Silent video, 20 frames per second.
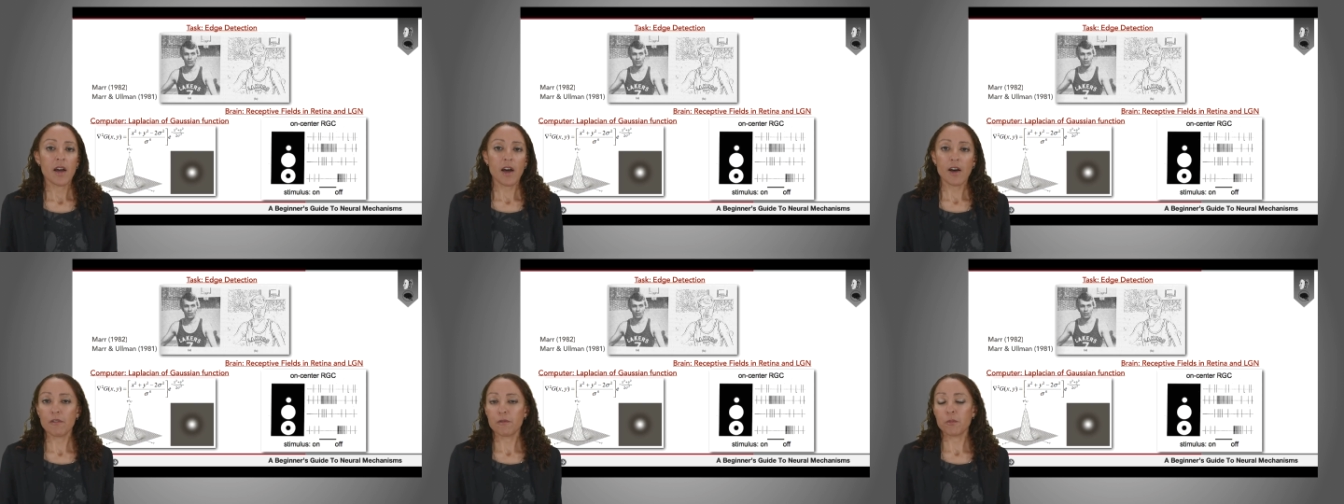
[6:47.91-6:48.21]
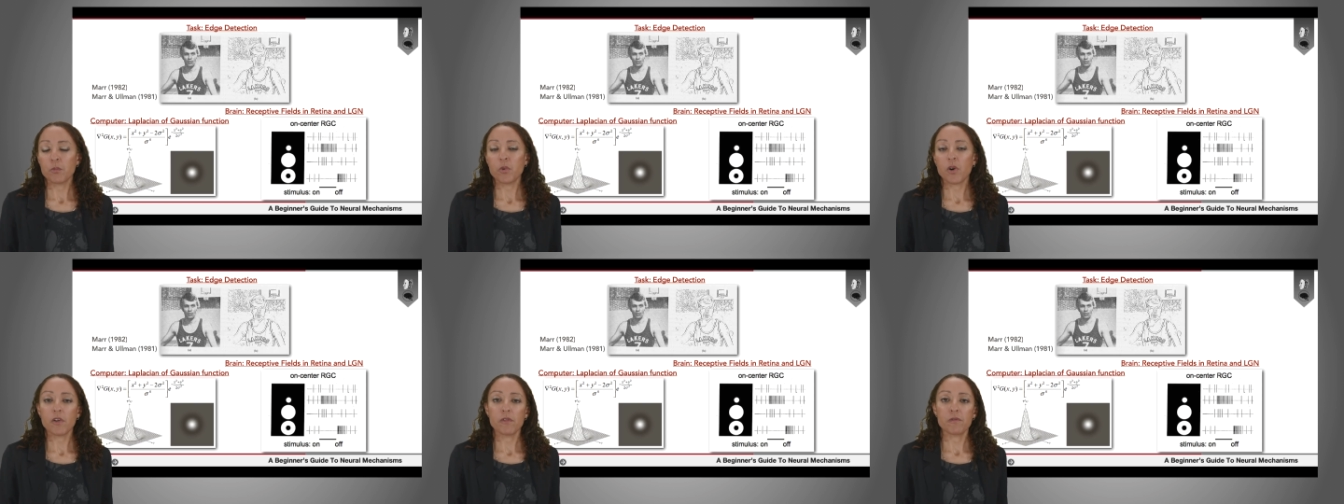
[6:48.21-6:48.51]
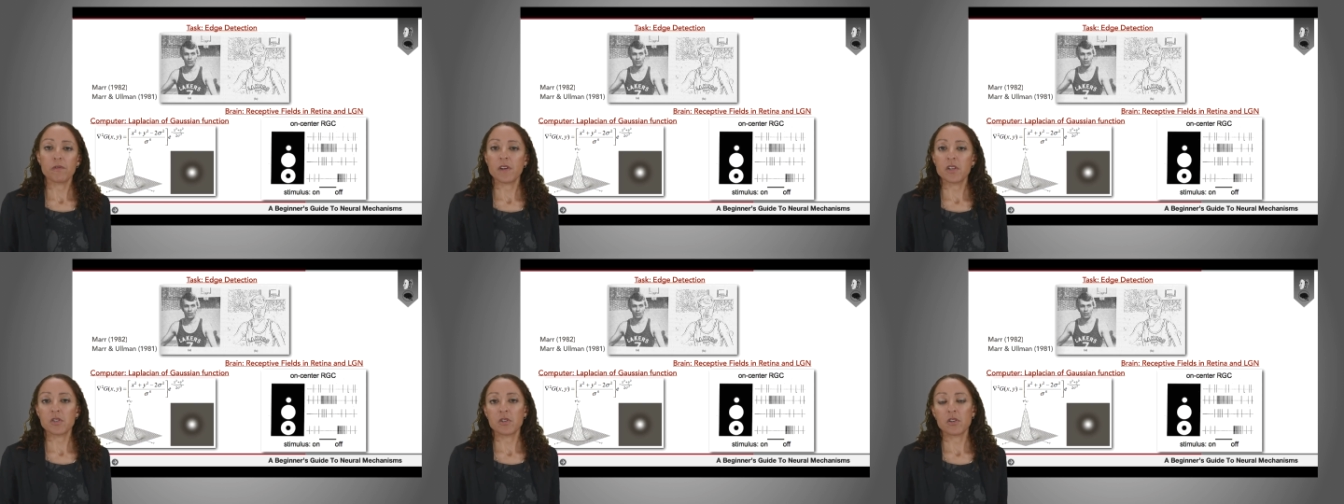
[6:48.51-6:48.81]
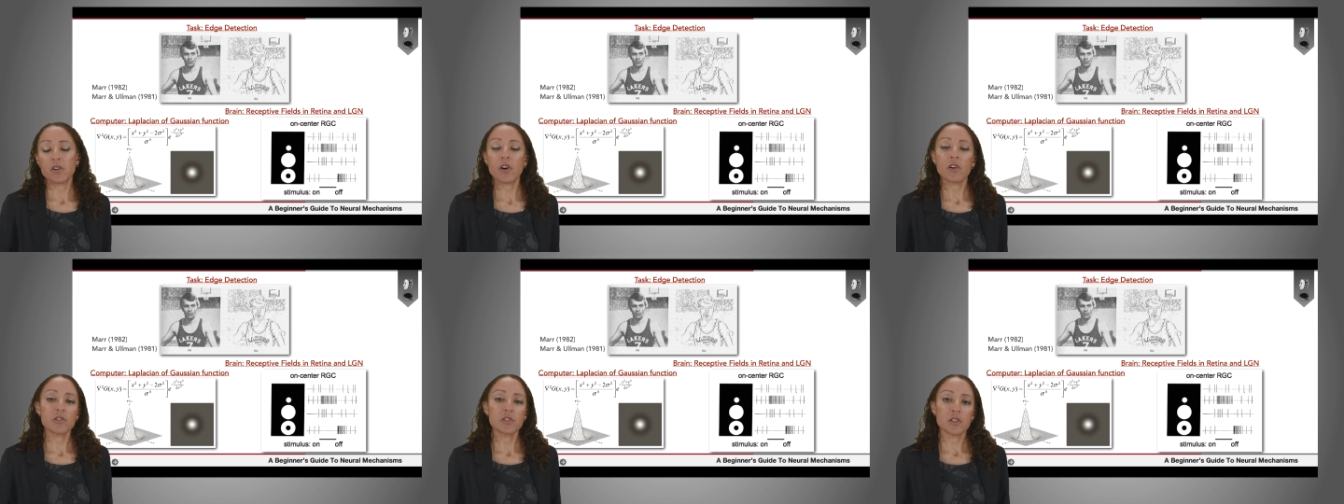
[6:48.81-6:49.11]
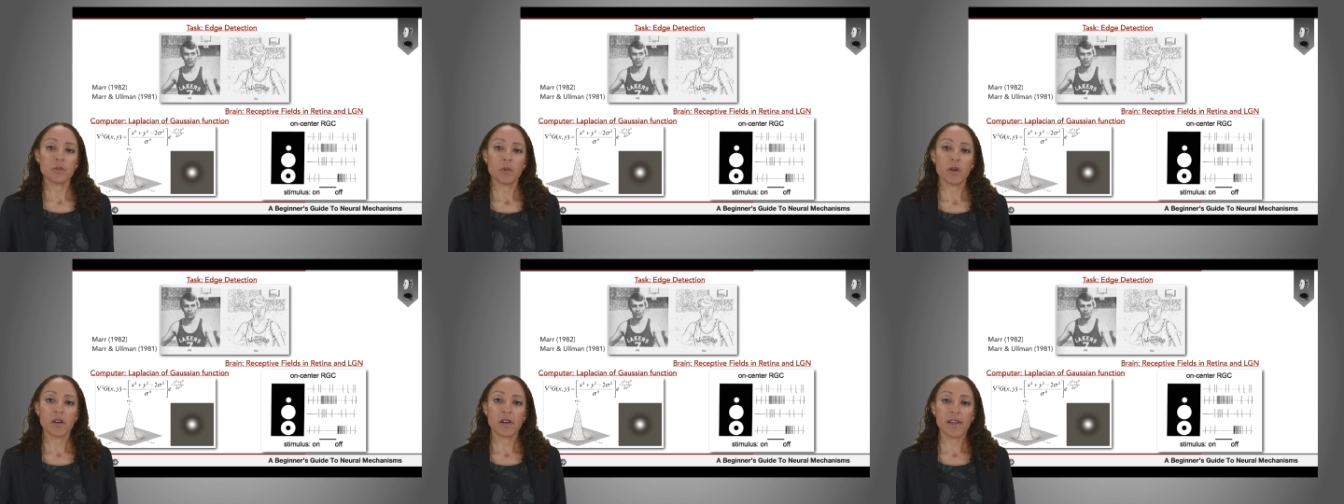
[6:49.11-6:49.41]
how what vision
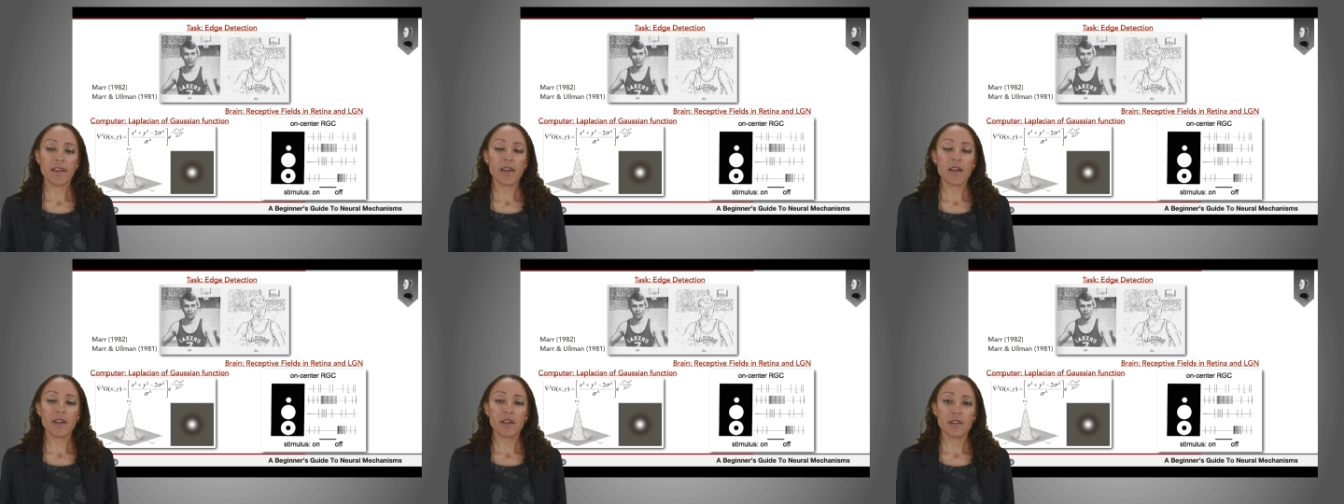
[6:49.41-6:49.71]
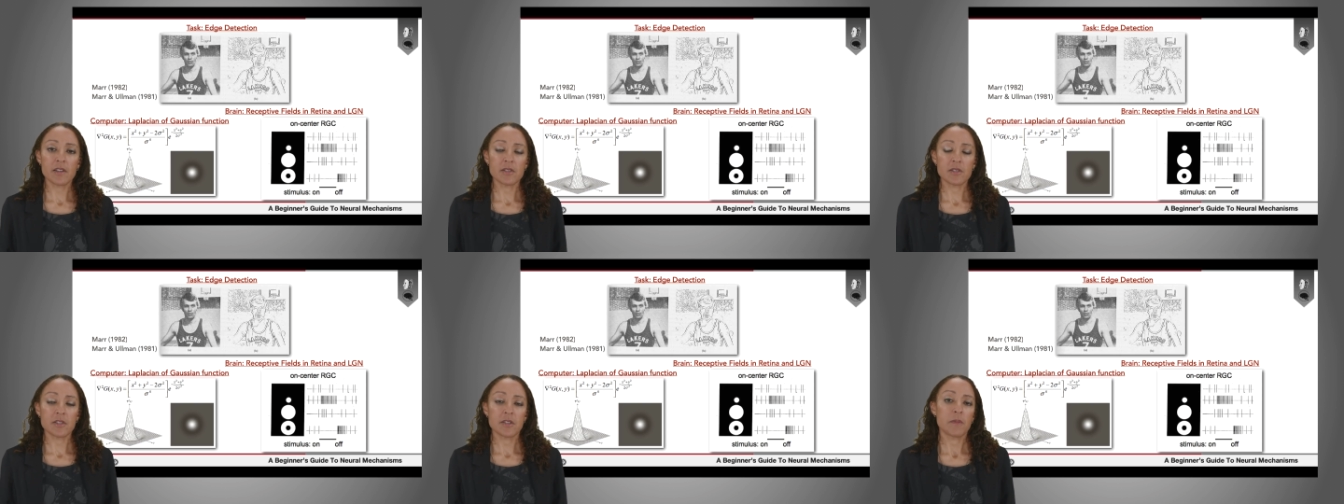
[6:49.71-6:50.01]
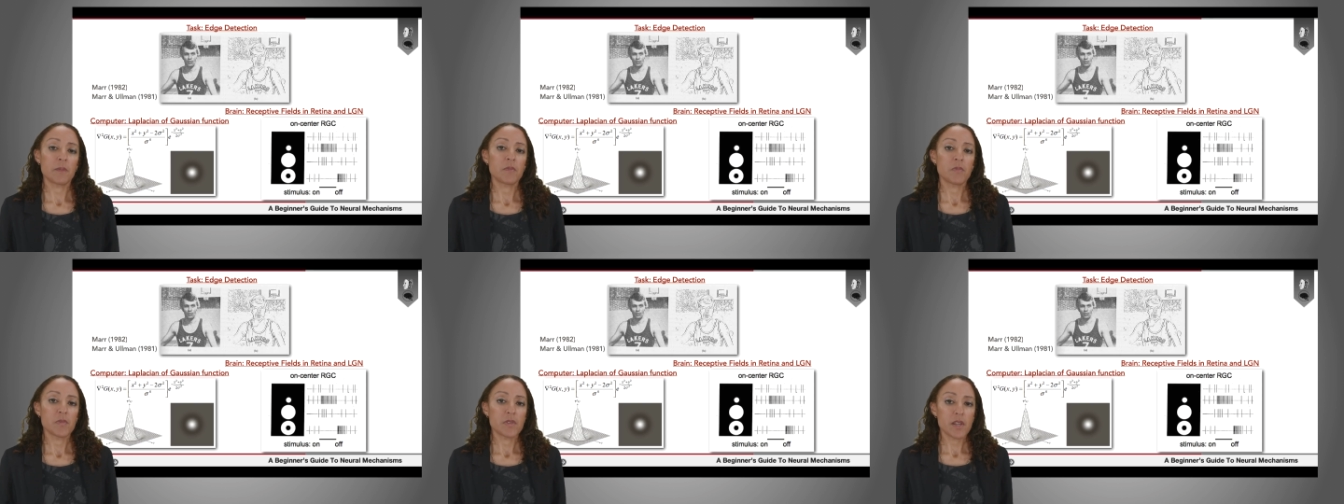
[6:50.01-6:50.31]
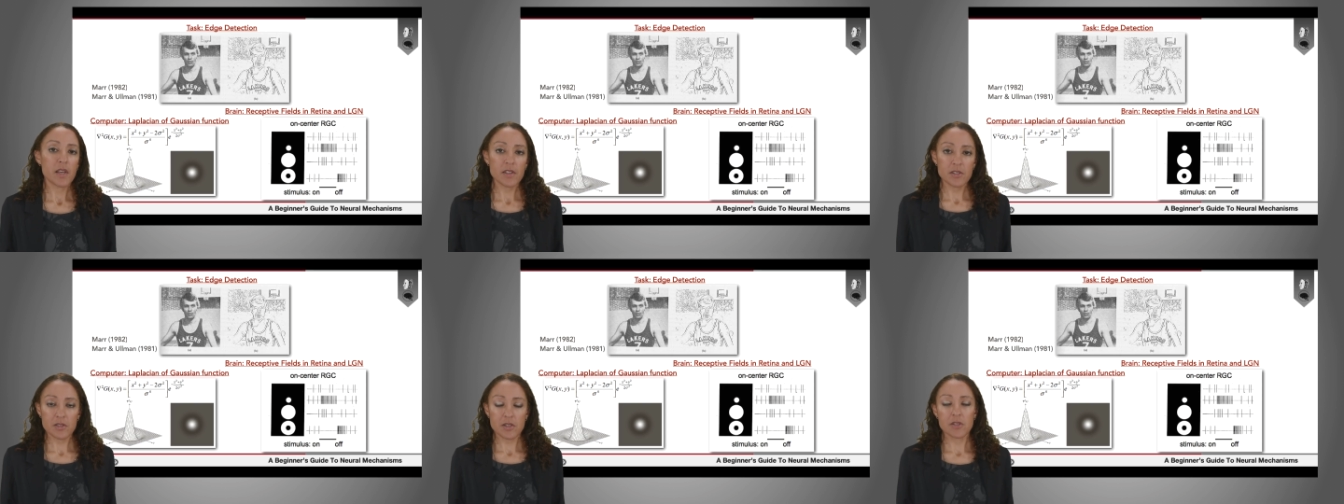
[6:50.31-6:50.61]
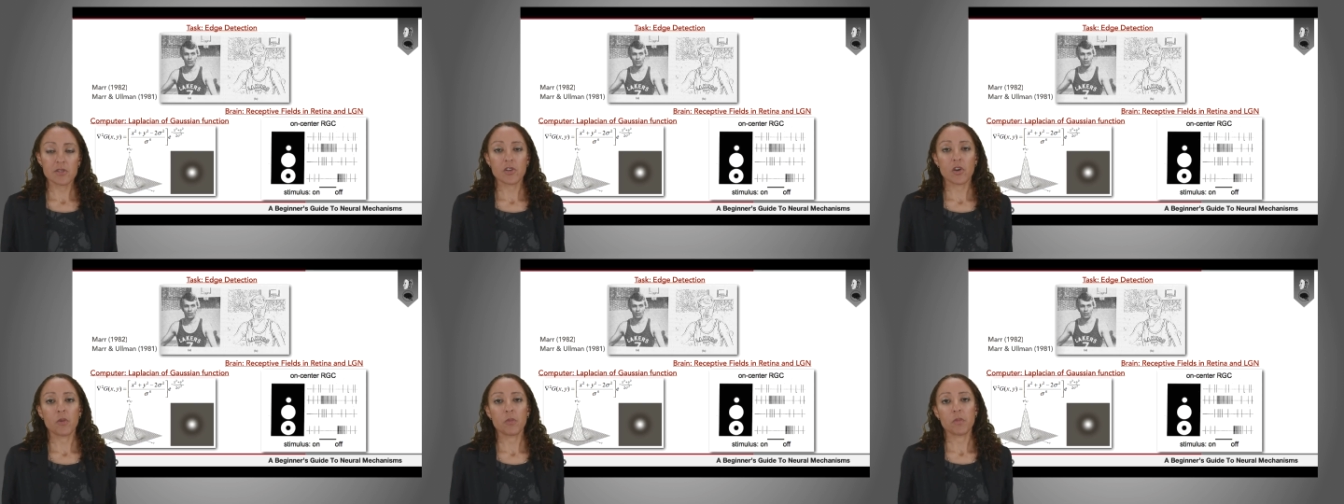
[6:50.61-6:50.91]
ultimately is is
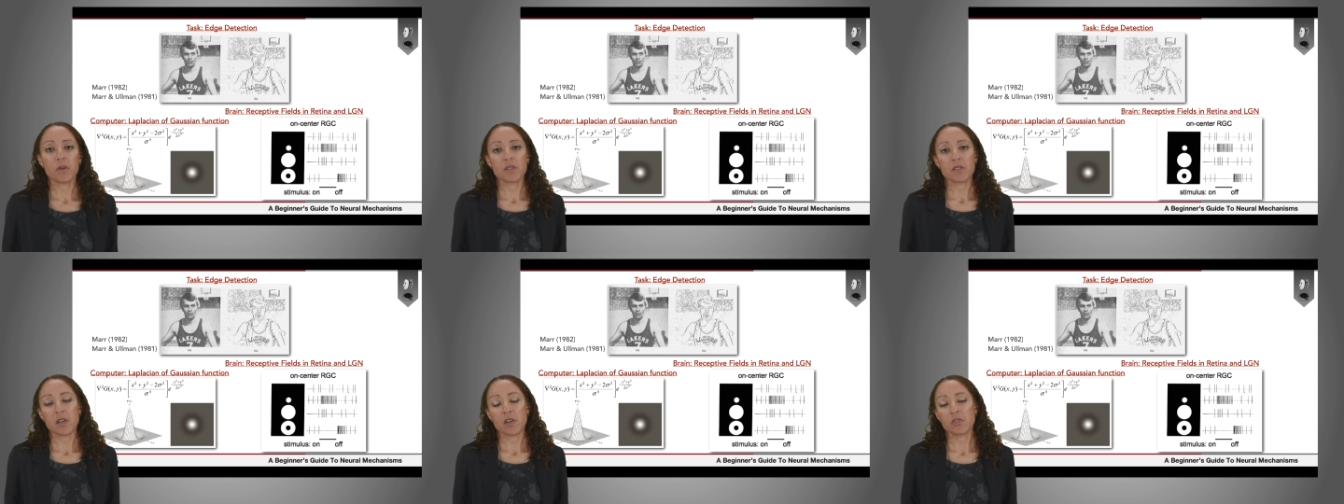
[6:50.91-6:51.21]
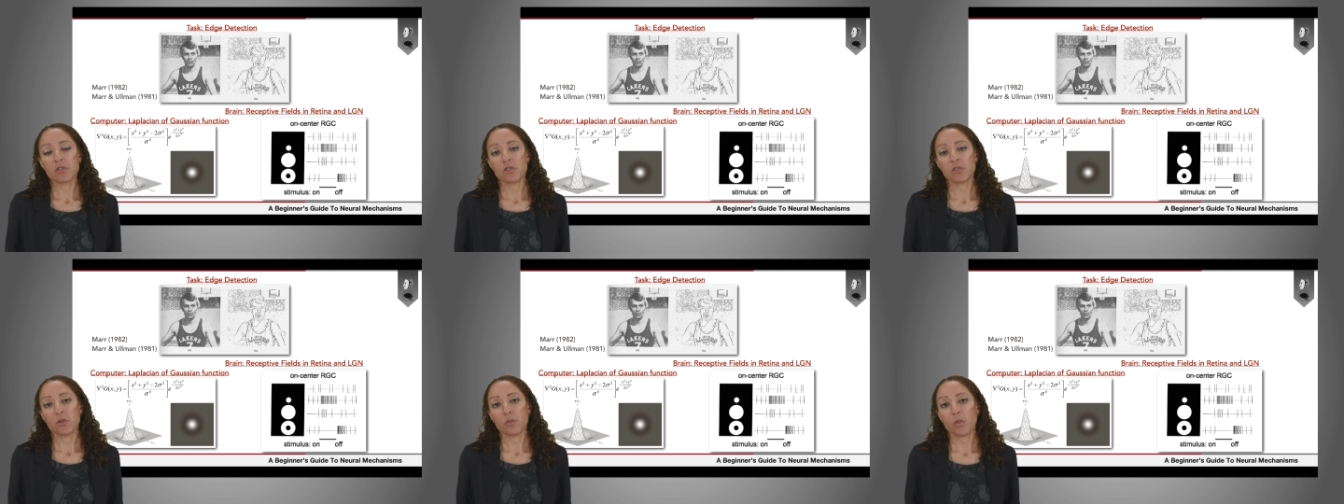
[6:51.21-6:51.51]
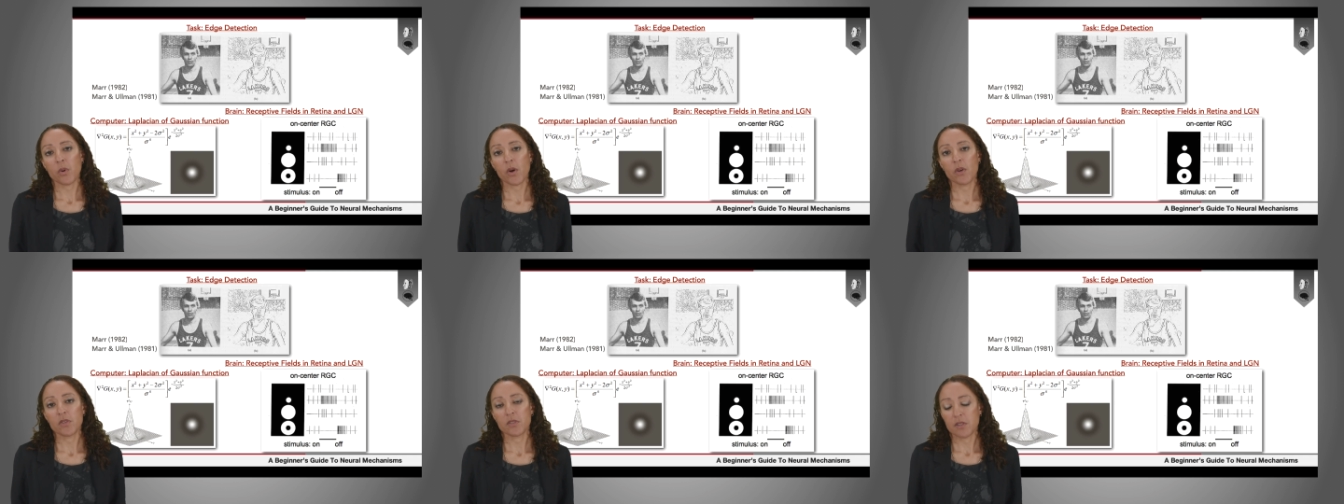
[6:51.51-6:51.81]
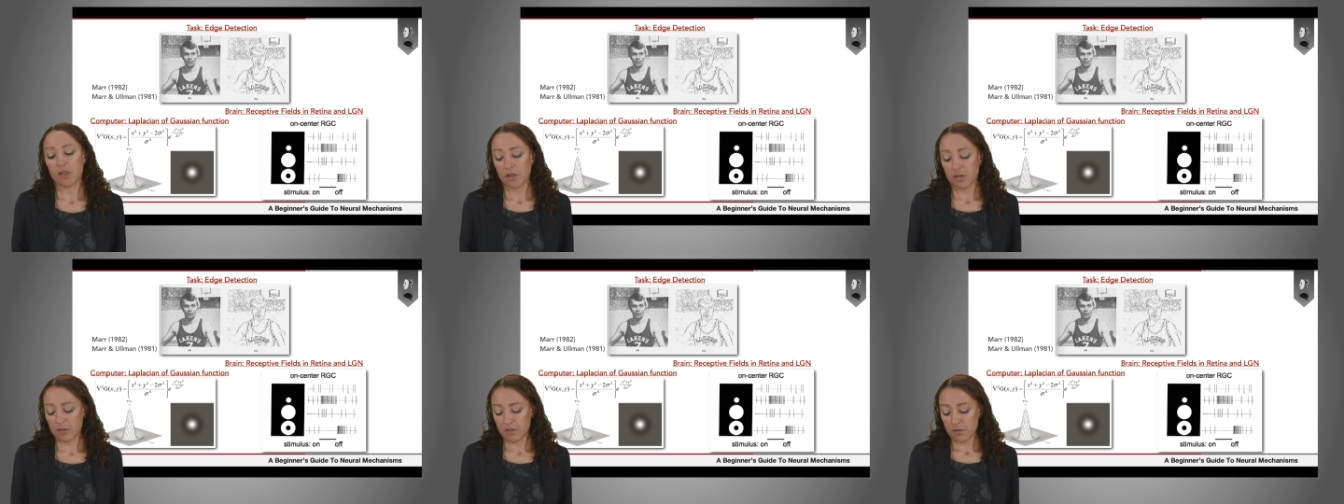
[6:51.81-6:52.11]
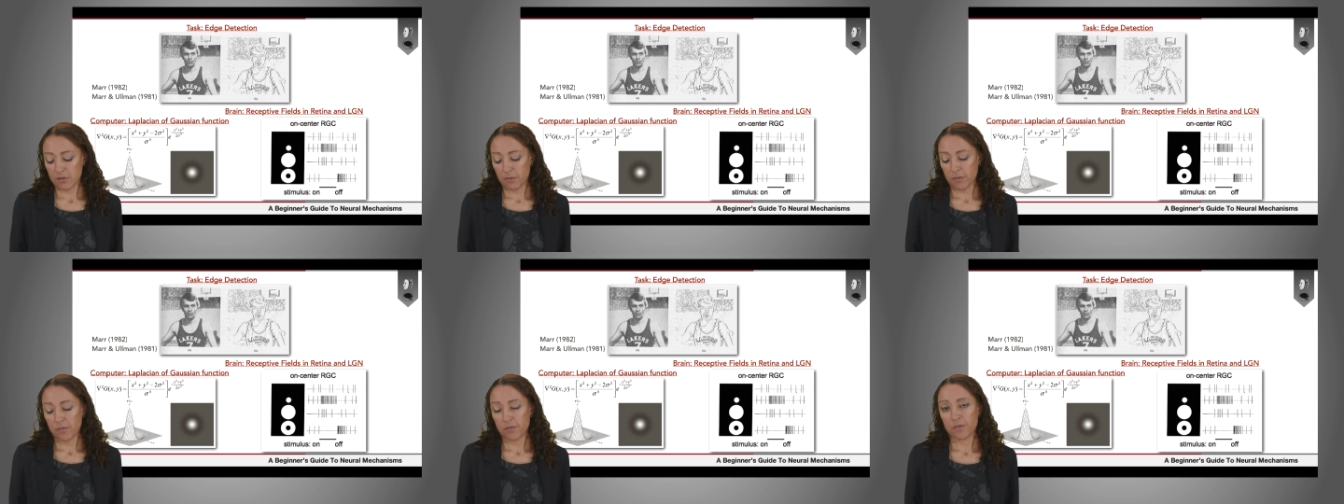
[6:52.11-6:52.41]
this computational
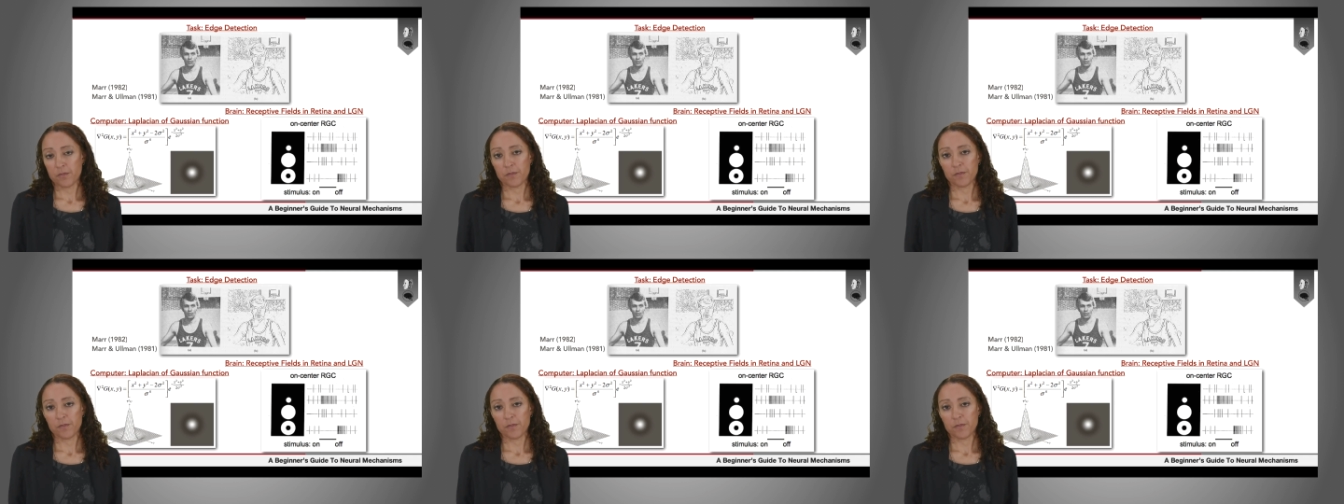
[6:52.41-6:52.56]
process.